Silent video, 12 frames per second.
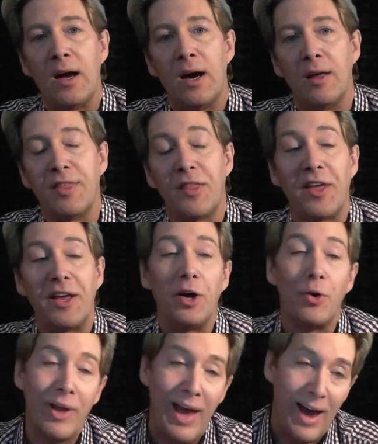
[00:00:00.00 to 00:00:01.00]
that they
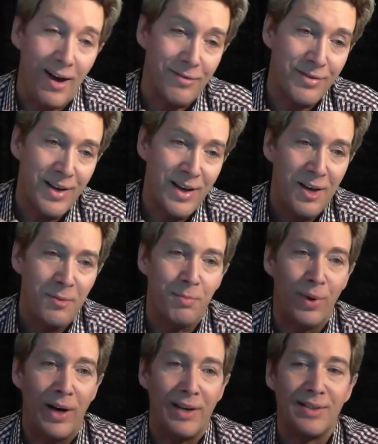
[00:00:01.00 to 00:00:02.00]
don't have.
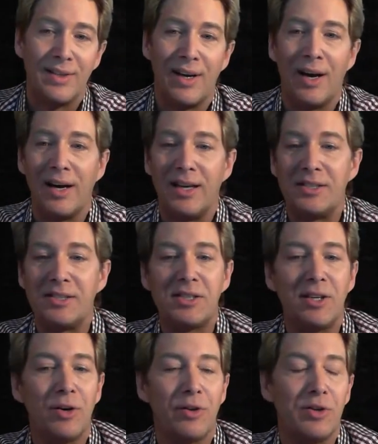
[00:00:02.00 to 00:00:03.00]
But it's
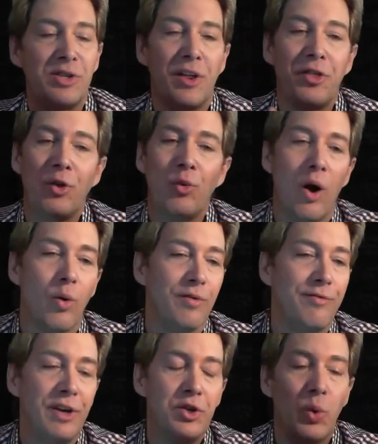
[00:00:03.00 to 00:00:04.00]
still, there's nothing wrong
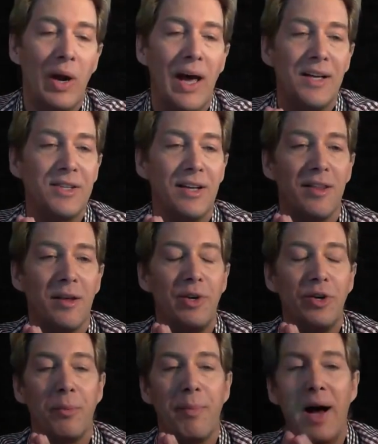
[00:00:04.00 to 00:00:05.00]
with visualizing them
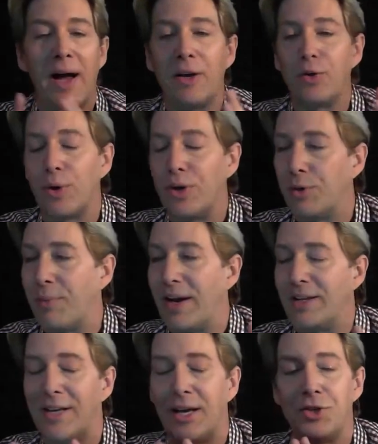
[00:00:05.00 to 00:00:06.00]
in your mind or in your
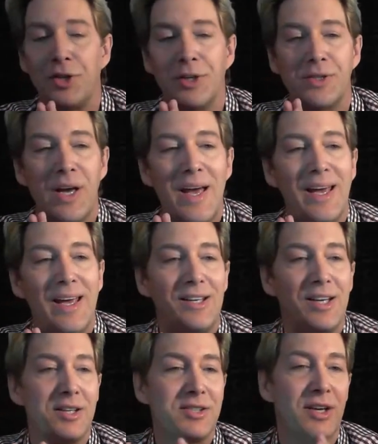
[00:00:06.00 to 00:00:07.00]
meditations. It
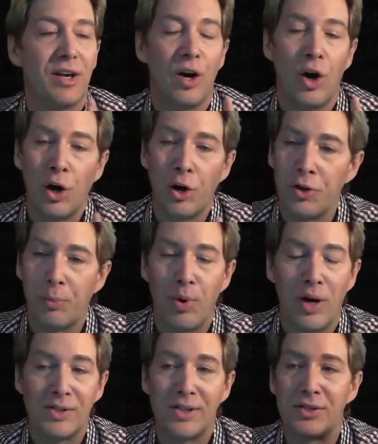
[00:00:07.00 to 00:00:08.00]
doesn't hurt the
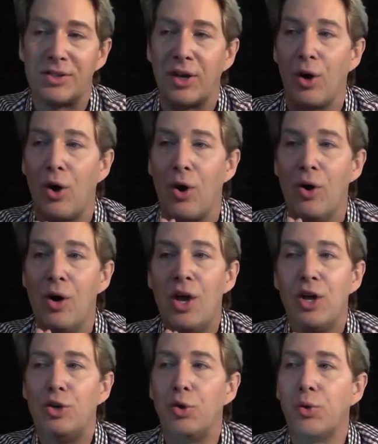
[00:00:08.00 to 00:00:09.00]
process at all.
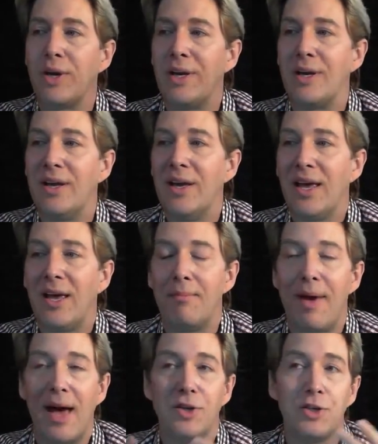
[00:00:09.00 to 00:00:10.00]
You can
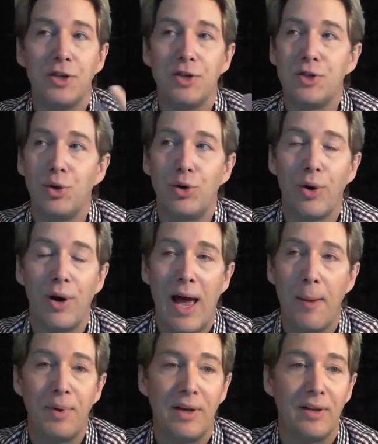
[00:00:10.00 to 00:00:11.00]
imagine till you're
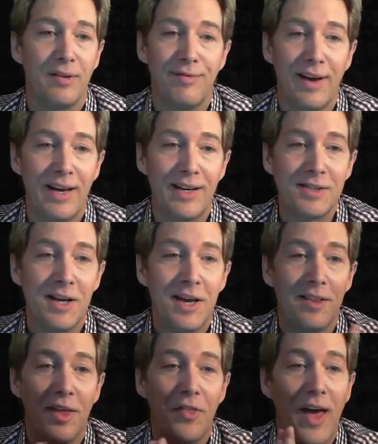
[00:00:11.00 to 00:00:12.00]
happy in the face
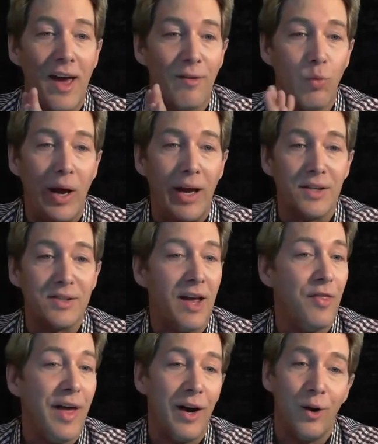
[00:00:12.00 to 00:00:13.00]
that they have wings,
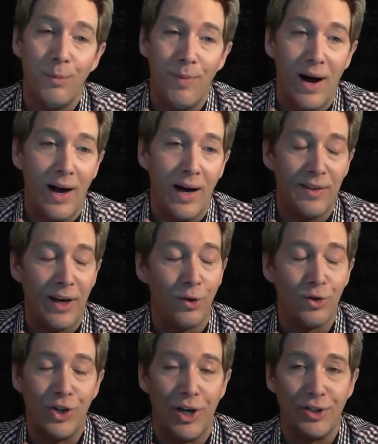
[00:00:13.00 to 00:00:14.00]
and they don't mind. They
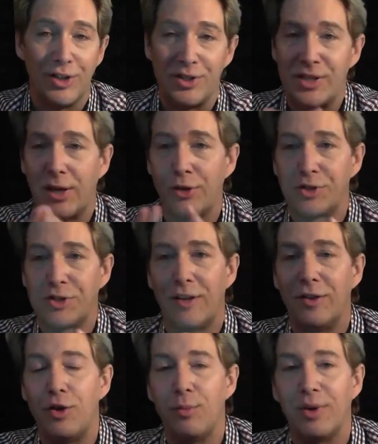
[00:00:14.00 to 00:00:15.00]
don't judge us. They
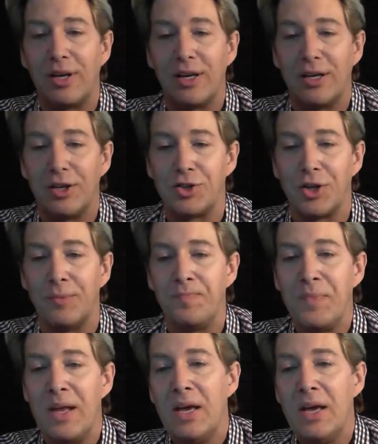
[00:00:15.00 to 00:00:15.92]
understand the human condition.